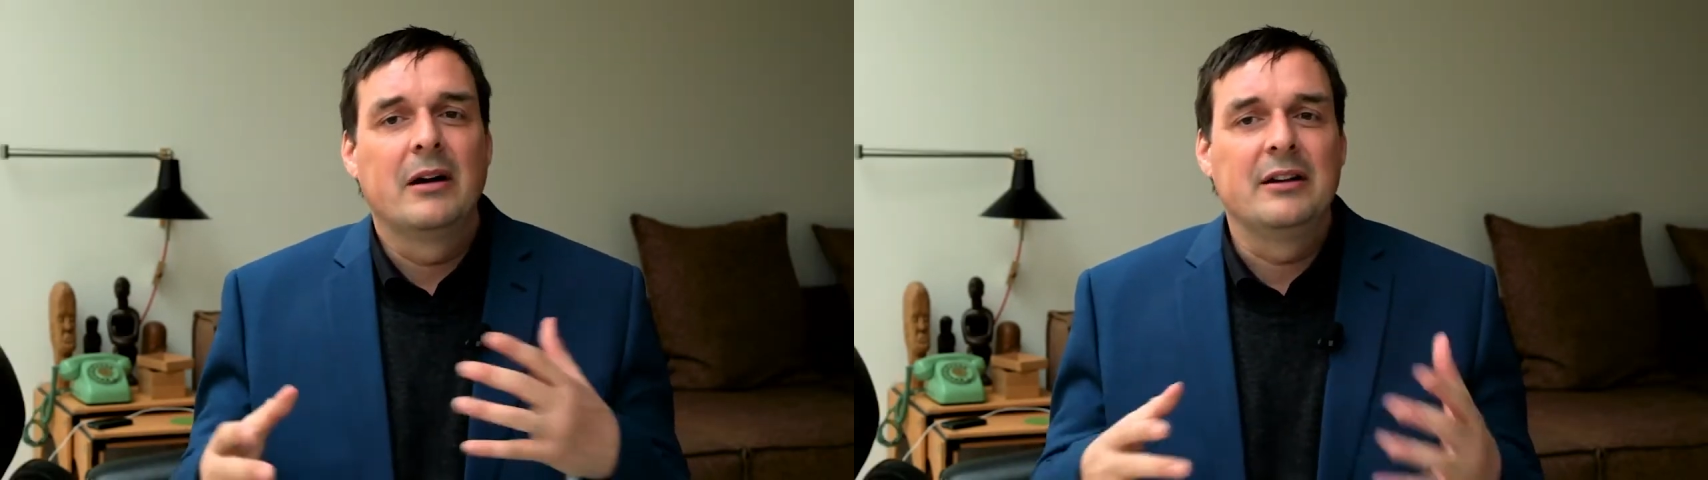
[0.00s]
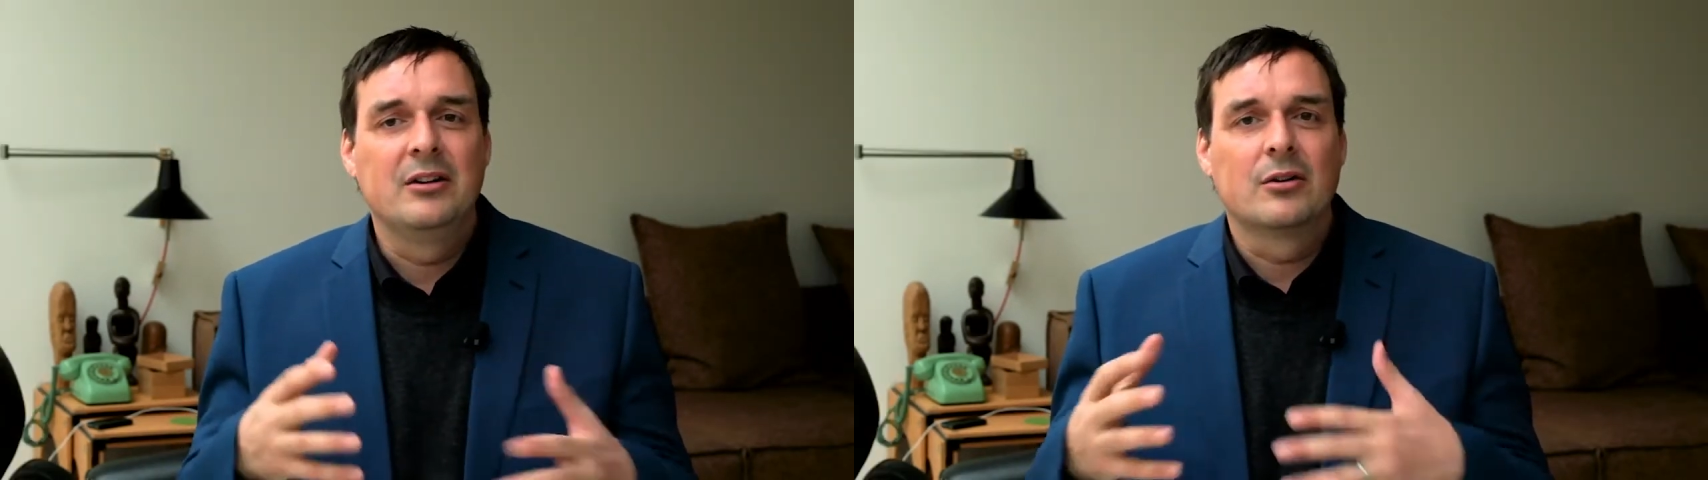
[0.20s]

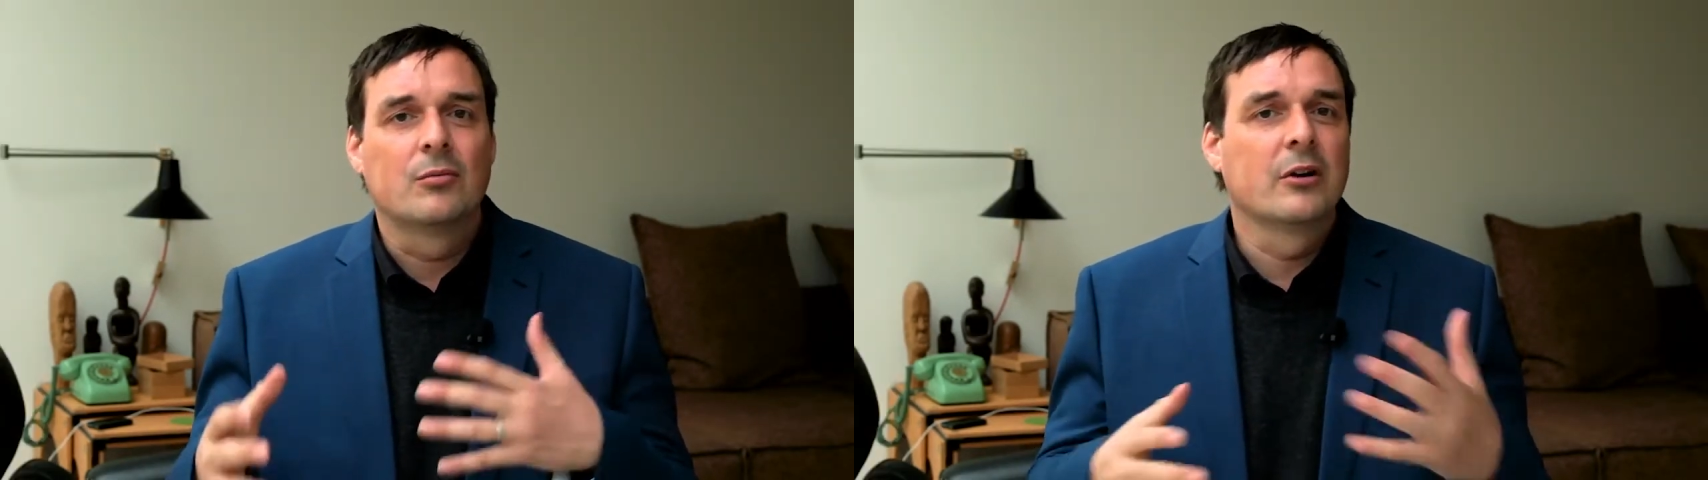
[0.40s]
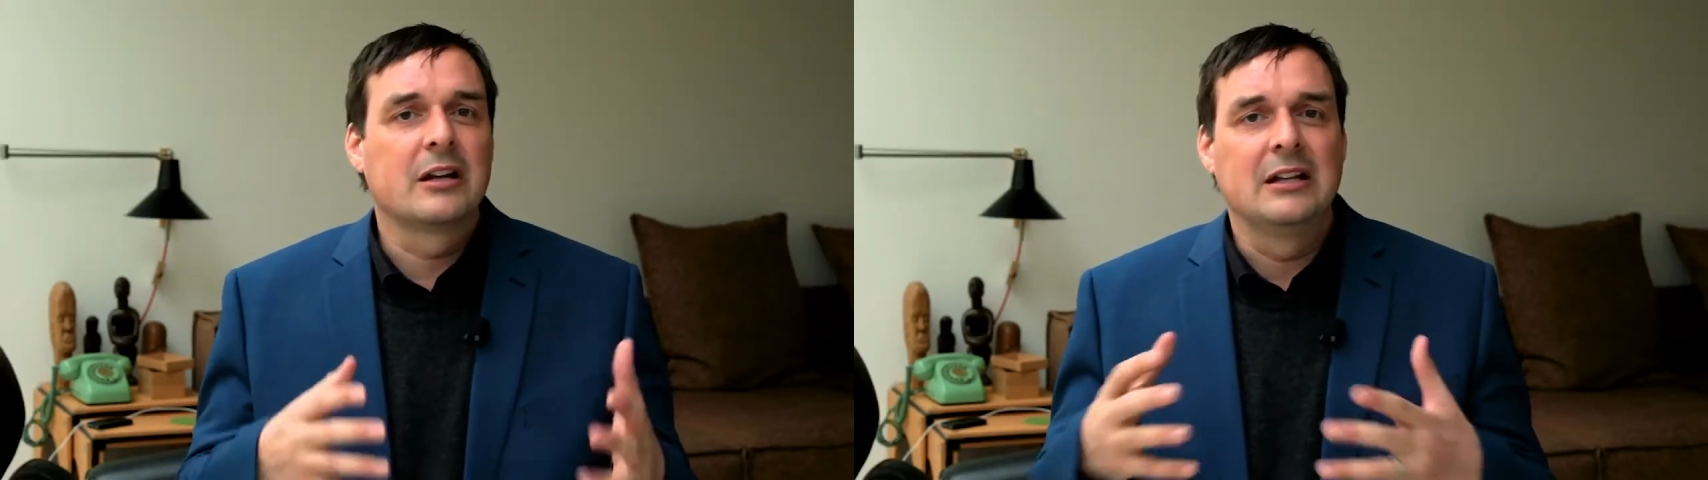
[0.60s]
what you're
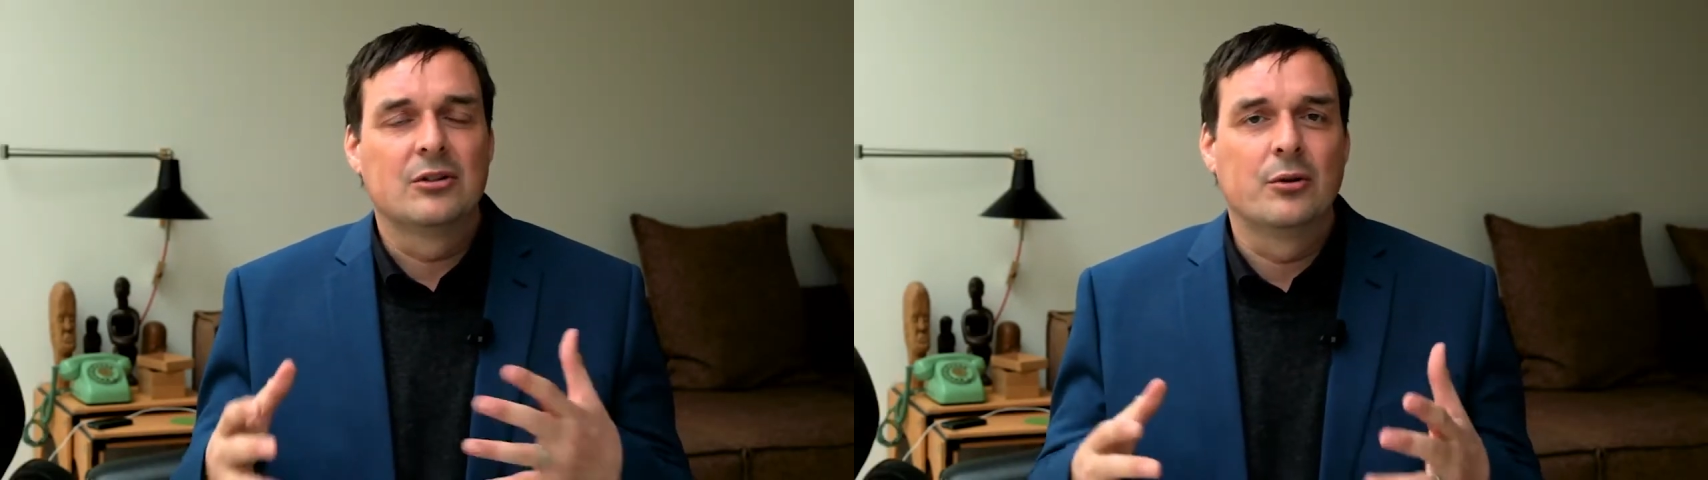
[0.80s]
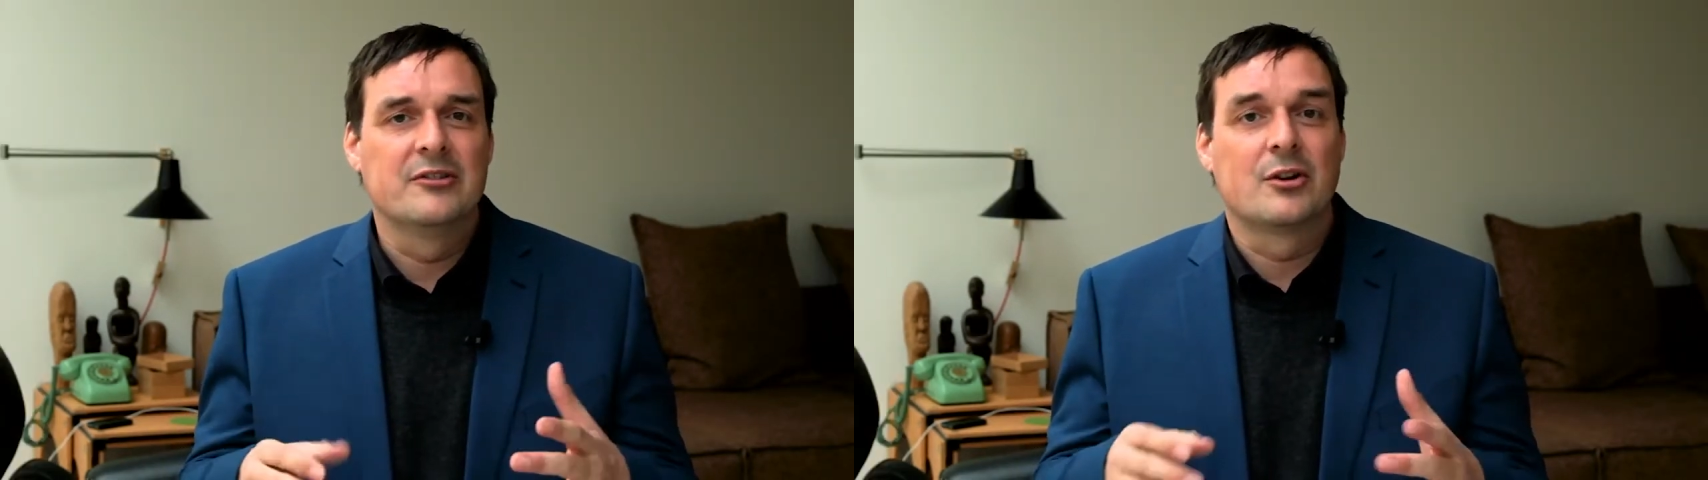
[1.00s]
working
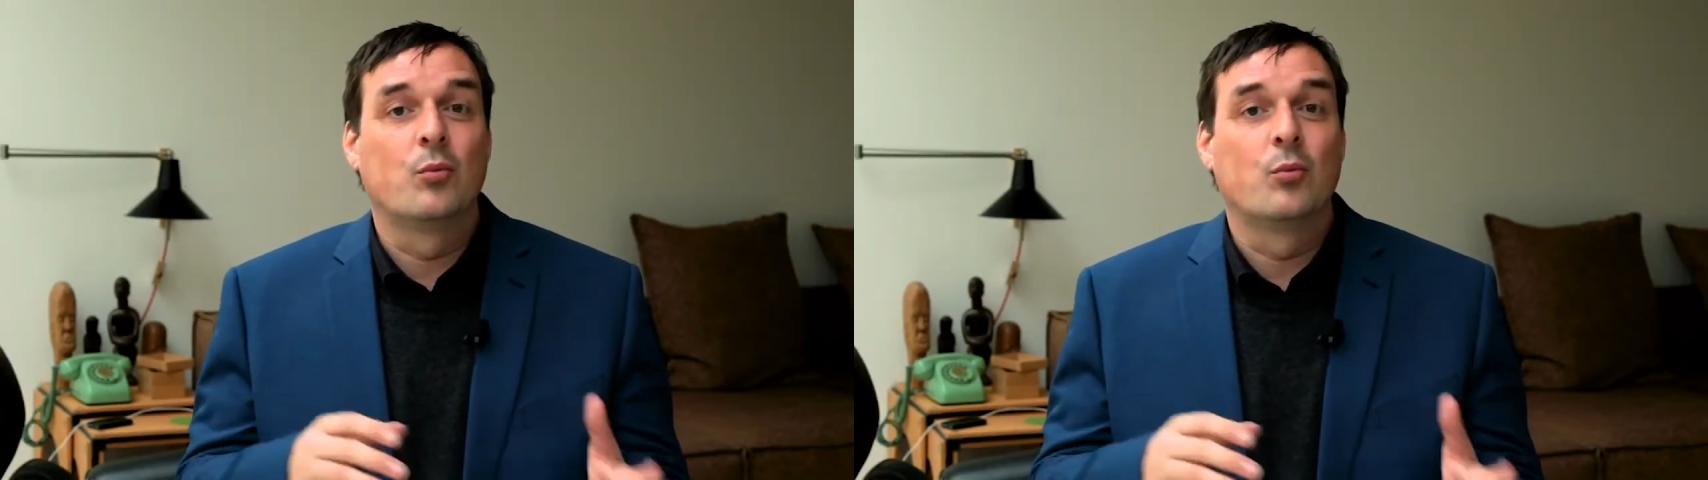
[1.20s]
towards or